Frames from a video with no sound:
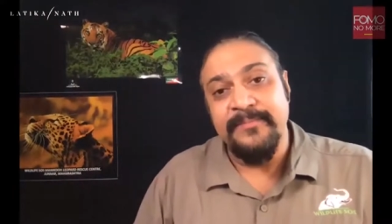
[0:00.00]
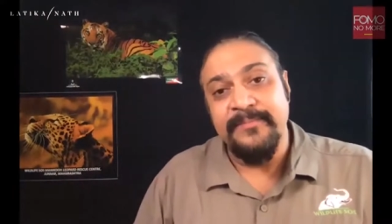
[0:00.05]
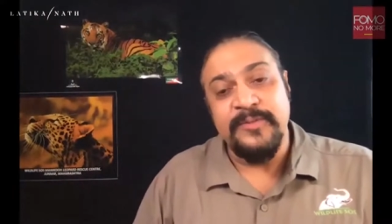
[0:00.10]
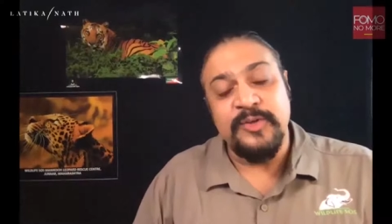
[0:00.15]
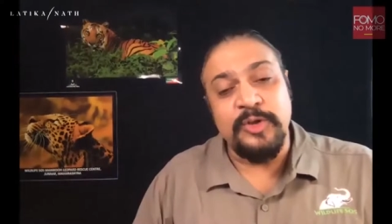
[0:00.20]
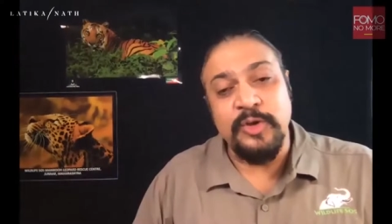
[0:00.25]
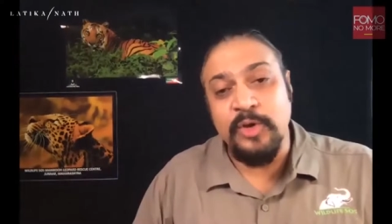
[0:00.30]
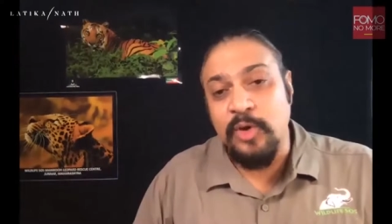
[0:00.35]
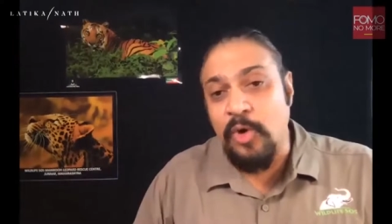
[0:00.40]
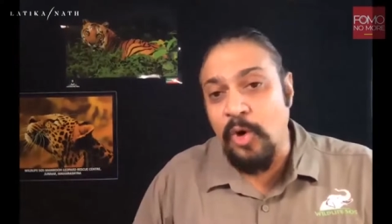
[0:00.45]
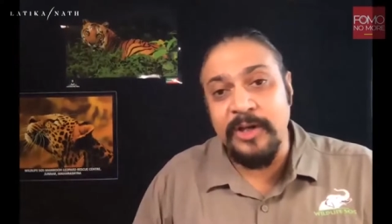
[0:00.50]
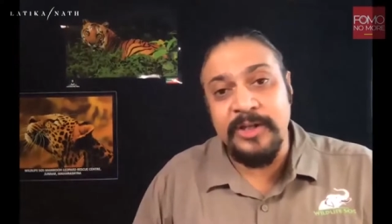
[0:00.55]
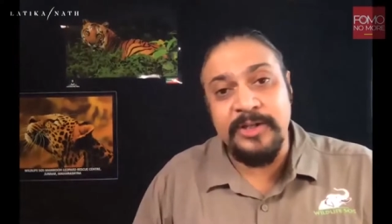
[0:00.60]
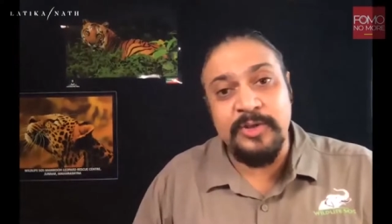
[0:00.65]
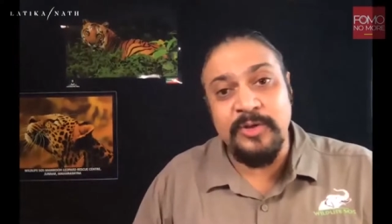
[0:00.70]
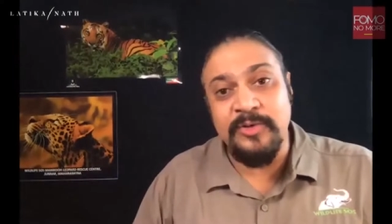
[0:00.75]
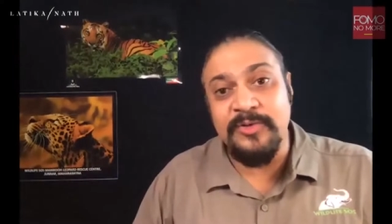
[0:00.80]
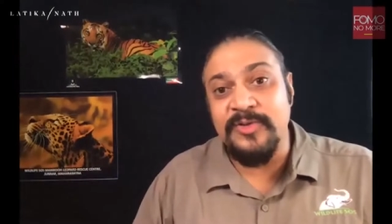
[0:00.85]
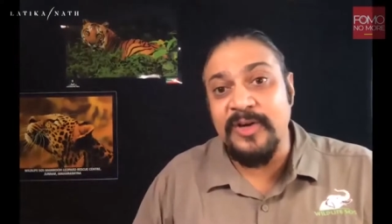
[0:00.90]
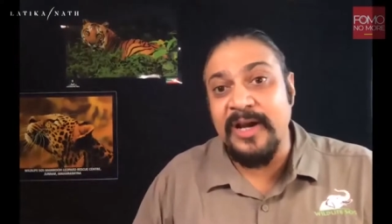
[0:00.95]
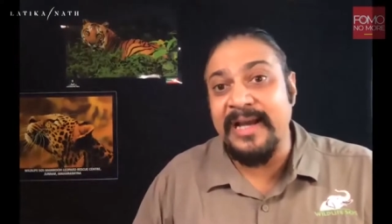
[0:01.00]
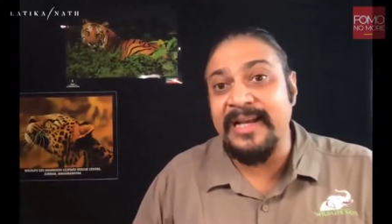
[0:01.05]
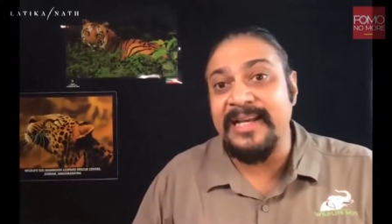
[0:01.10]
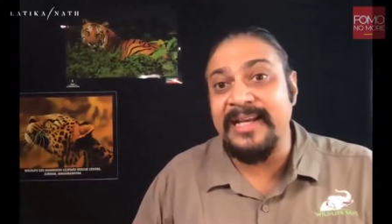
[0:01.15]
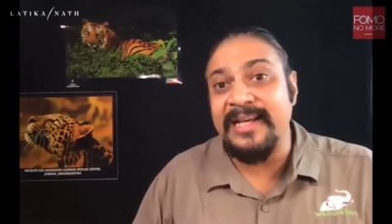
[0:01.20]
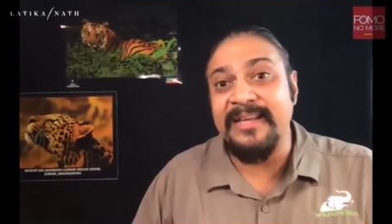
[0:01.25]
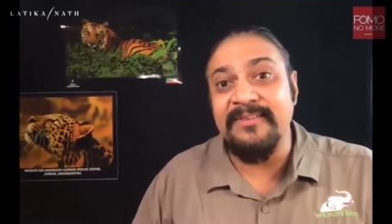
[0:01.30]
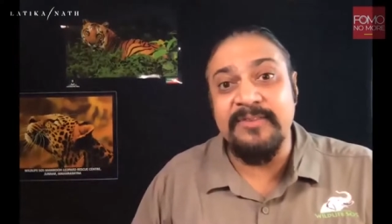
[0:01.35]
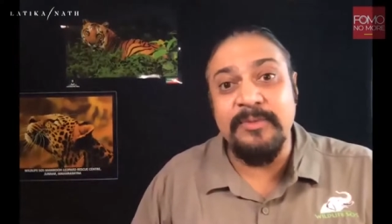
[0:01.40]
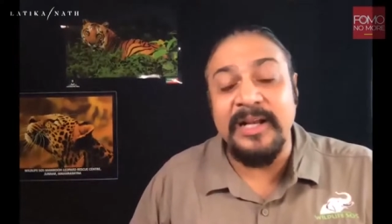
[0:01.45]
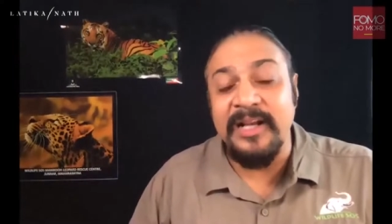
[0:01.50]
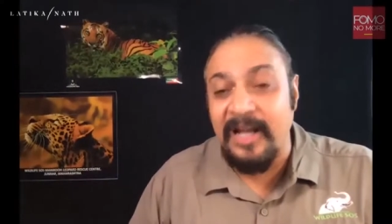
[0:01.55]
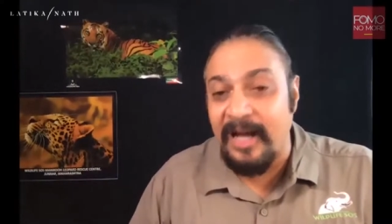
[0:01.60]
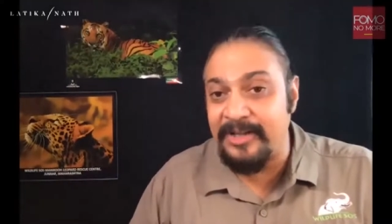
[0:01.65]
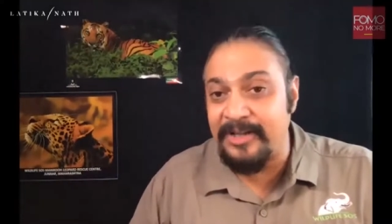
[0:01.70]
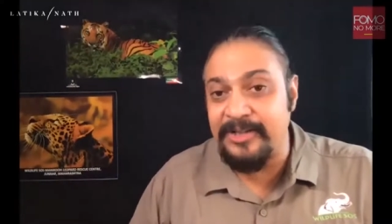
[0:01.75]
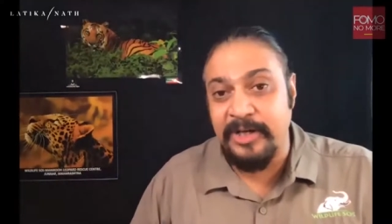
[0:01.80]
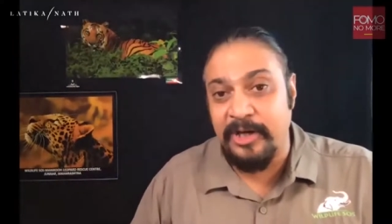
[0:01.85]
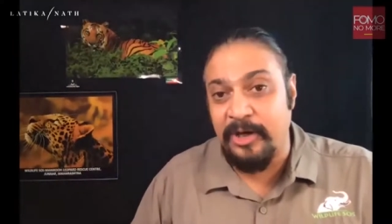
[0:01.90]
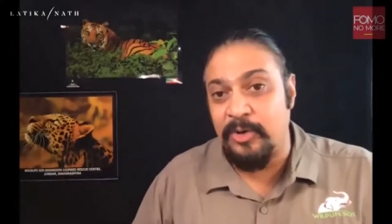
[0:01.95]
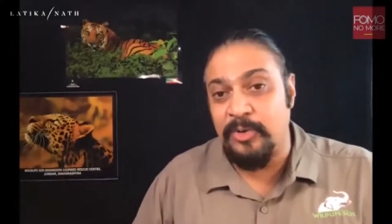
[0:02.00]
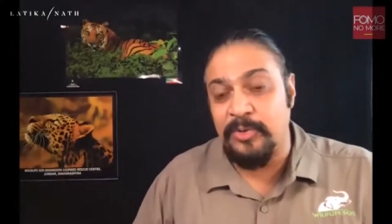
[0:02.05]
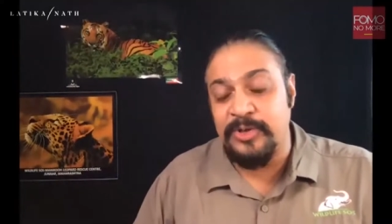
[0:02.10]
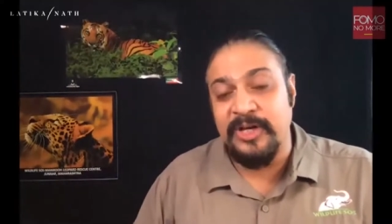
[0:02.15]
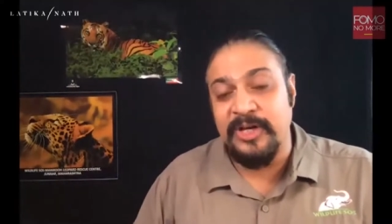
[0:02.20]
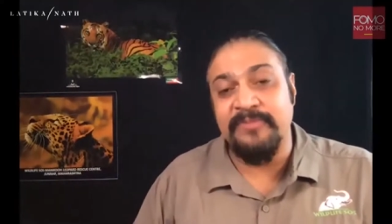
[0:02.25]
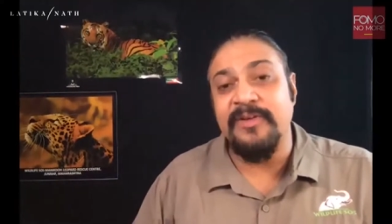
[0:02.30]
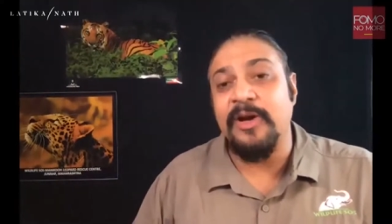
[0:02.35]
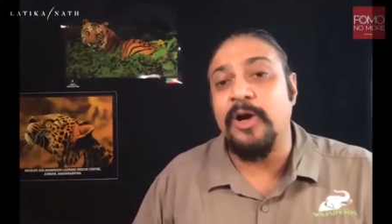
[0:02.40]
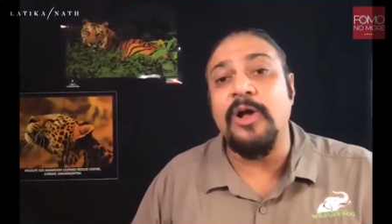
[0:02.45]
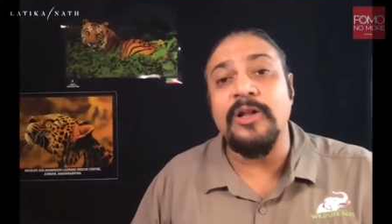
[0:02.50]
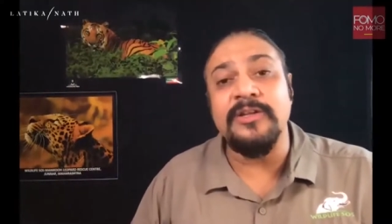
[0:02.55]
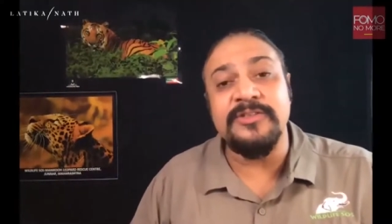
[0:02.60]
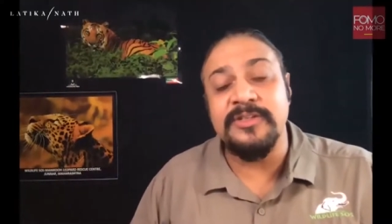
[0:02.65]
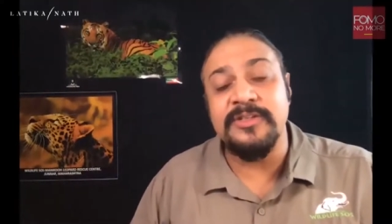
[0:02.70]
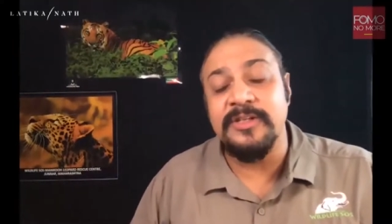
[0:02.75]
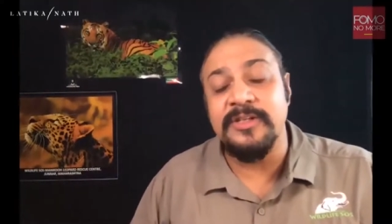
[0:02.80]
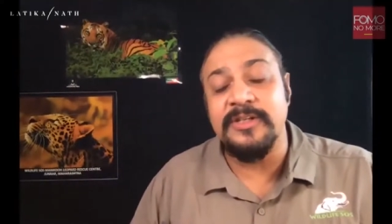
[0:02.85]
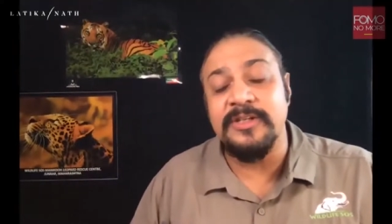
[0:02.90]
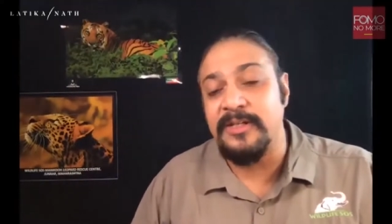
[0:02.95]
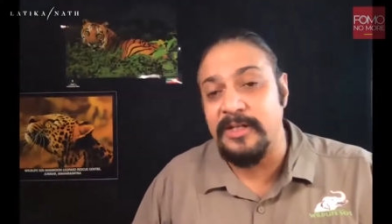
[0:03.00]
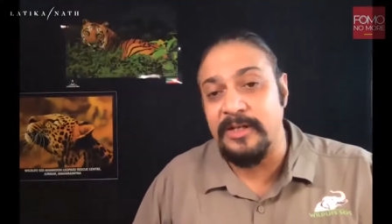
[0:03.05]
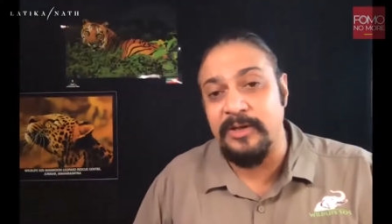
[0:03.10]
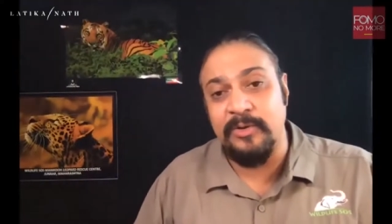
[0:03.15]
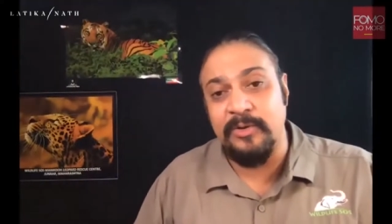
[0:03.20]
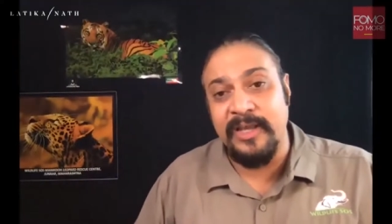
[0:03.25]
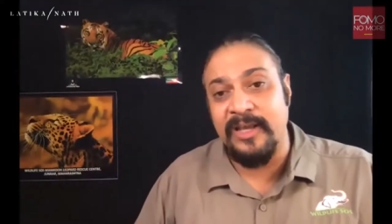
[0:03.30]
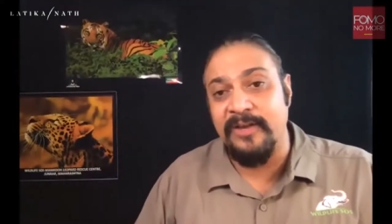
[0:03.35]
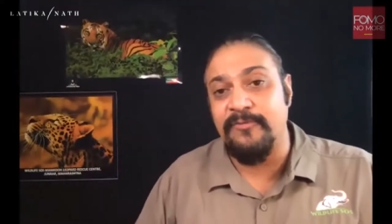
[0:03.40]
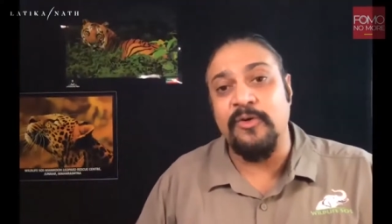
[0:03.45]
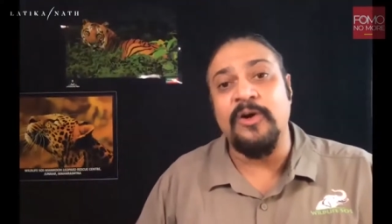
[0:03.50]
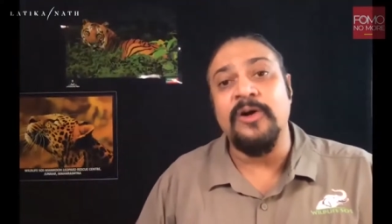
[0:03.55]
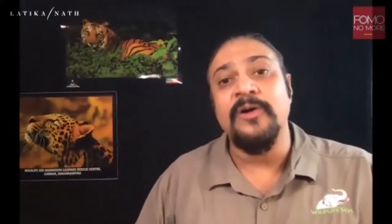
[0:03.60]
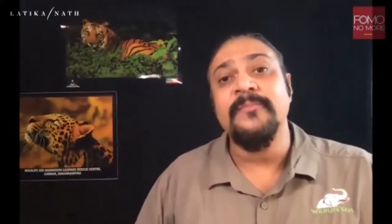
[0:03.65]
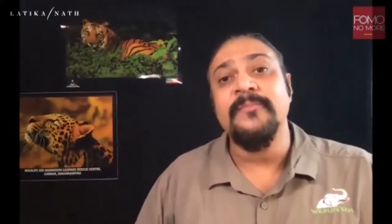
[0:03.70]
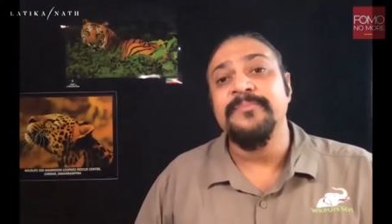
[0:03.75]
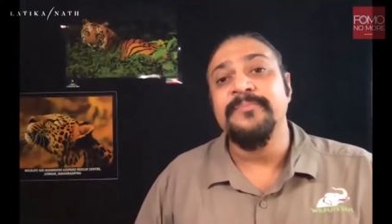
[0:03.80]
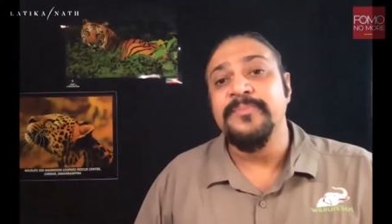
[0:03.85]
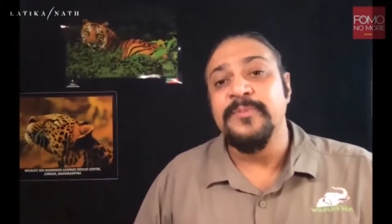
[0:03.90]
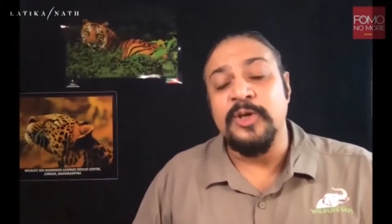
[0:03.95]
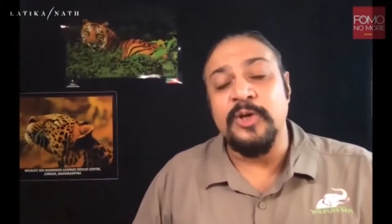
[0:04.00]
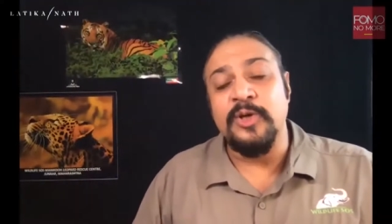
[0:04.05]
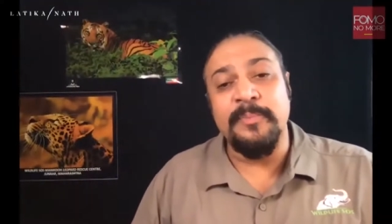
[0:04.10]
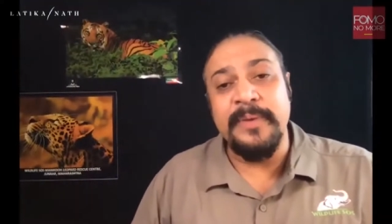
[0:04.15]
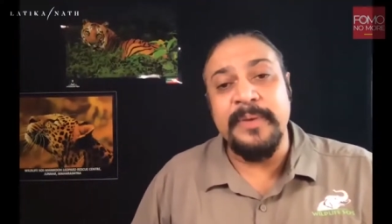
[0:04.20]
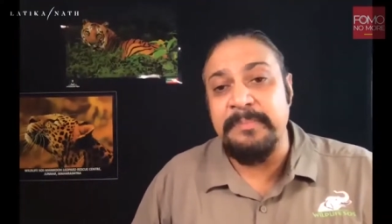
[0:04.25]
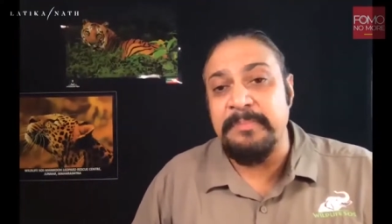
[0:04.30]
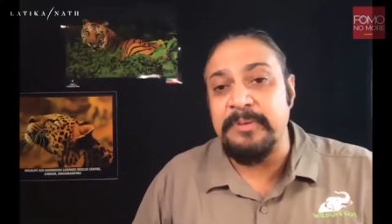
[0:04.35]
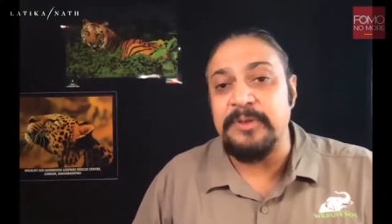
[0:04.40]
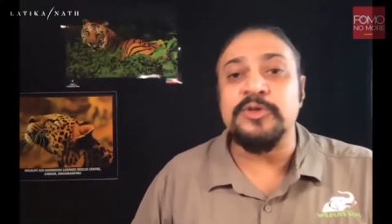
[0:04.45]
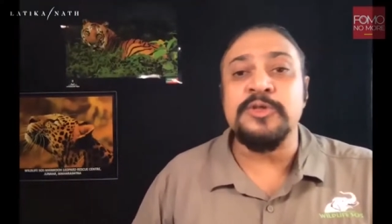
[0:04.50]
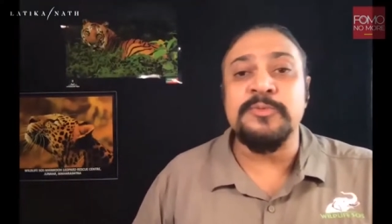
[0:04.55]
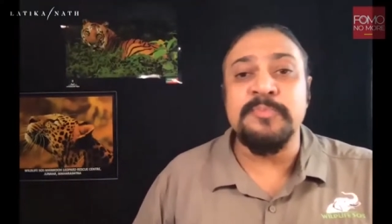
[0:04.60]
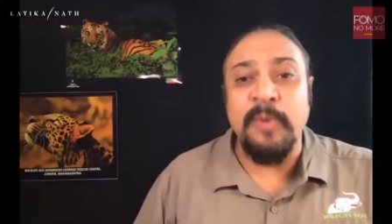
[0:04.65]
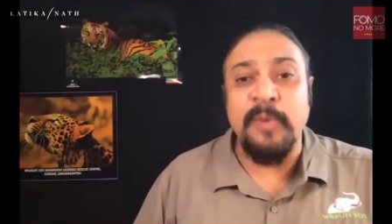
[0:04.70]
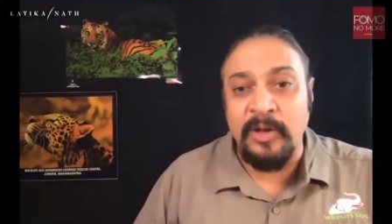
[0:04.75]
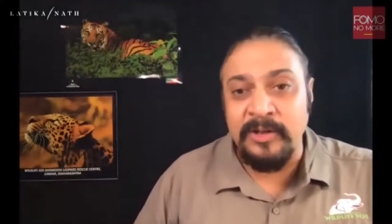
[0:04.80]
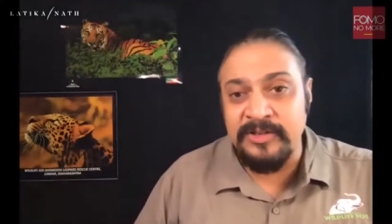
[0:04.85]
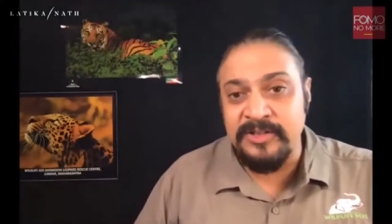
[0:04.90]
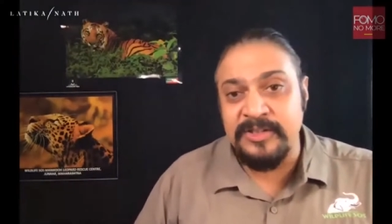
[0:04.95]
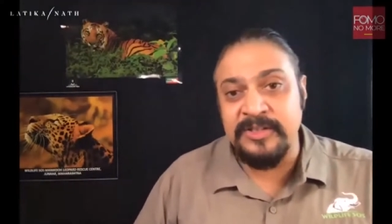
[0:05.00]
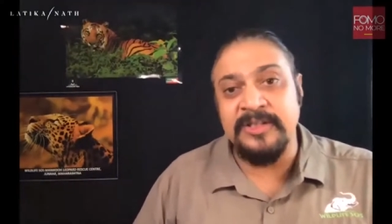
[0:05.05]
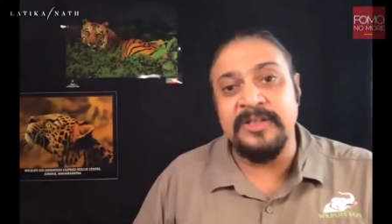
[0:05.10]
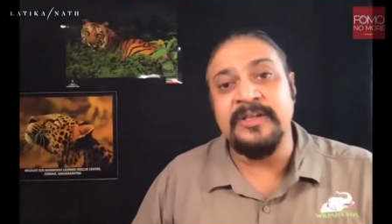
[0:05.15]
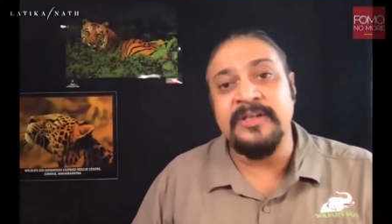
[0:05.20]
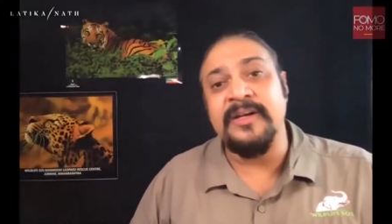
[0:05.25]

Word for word: So the goal is to try and give them a large enclosure, and we're constantly looking for you know people to sponsor